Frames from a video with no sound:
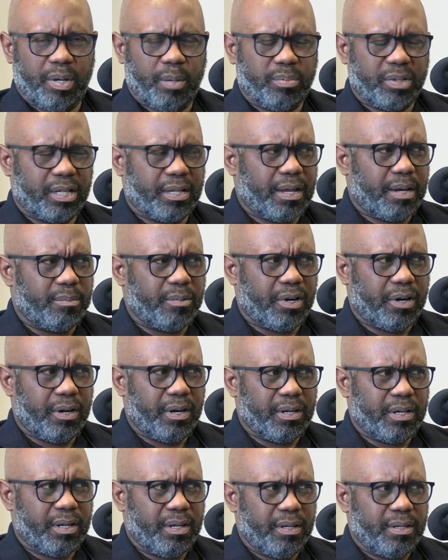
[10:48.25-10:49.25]
Public
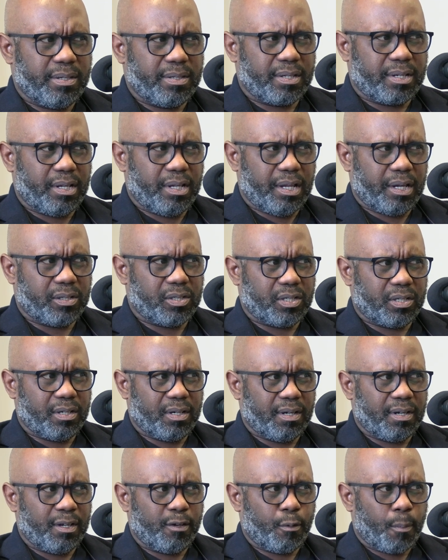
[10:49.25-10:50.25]
Library
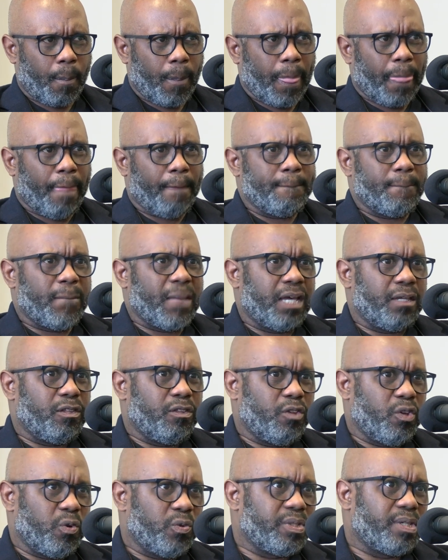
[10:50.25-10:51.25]
collection.
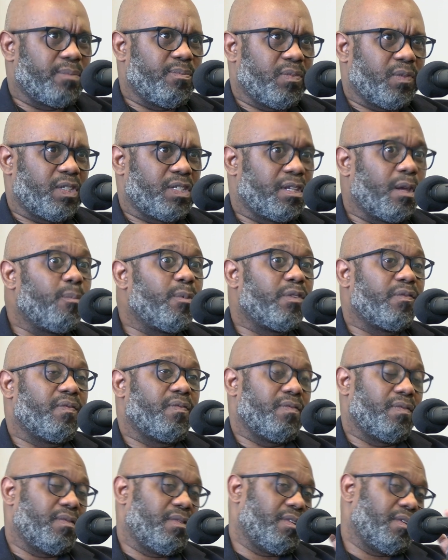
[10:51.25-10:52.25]
Some
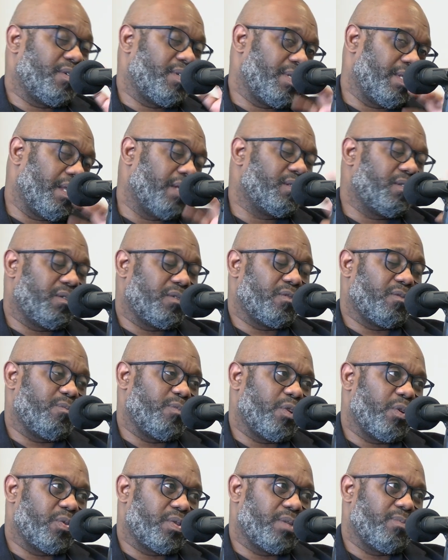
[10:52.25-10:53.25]
of the selections
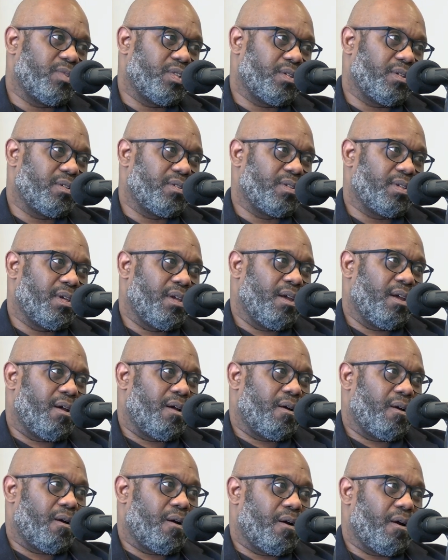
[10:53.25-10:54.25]
from those images
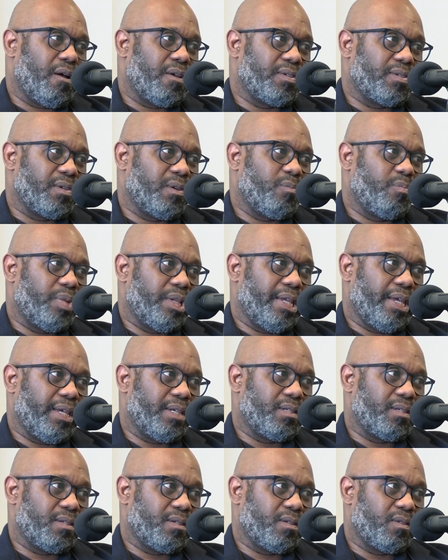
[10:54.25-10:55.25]
are also
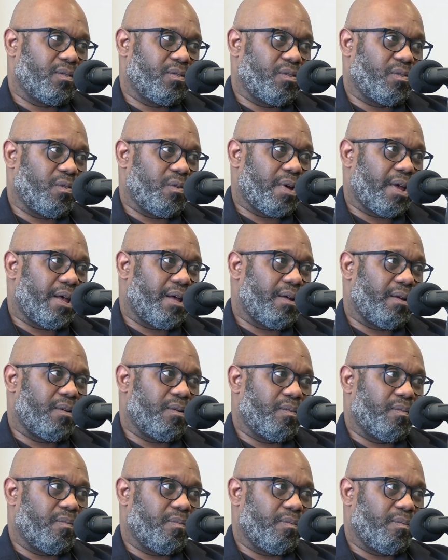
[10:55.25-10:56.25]
placed
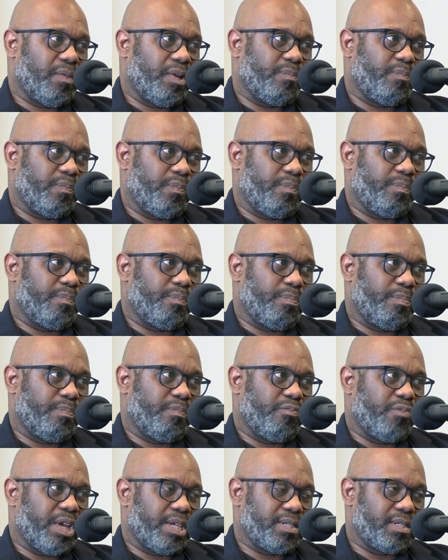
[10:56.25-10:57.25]
throughout
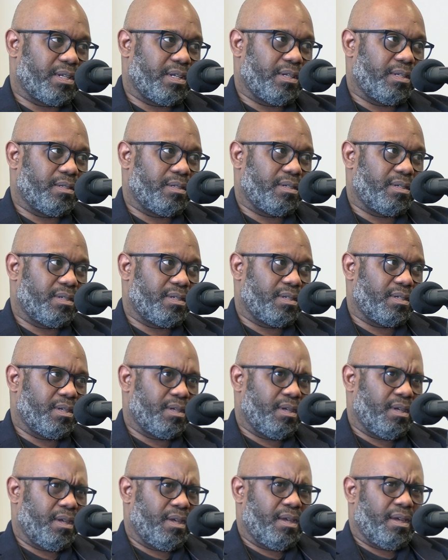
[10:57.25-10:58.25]
residents,
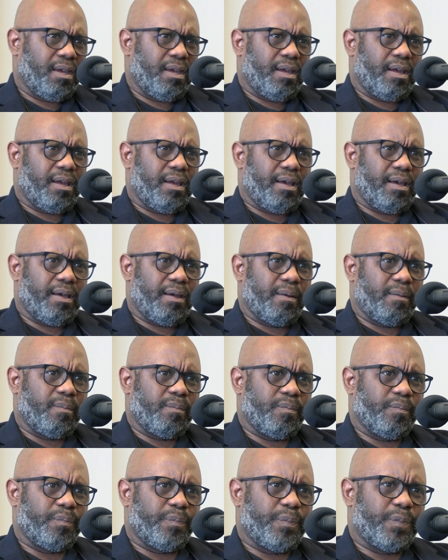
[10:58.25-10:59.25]

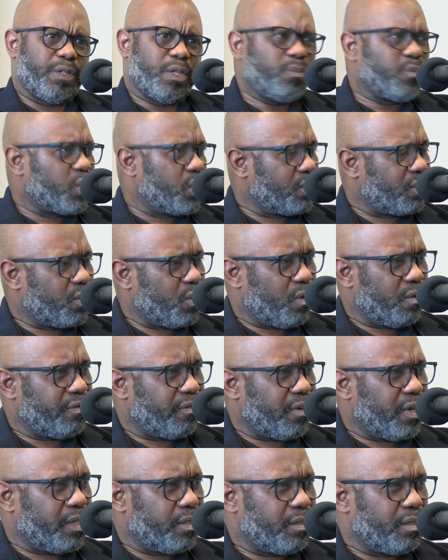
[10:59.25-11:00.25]
some
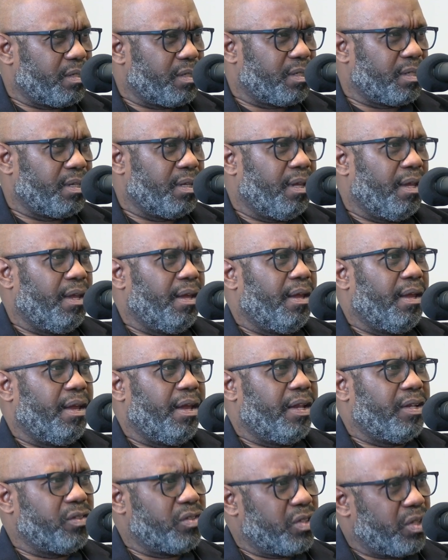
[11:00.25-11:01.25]
storefronts,
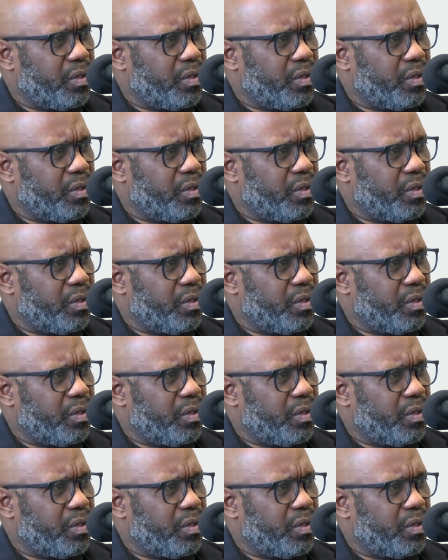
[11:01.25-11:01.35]
and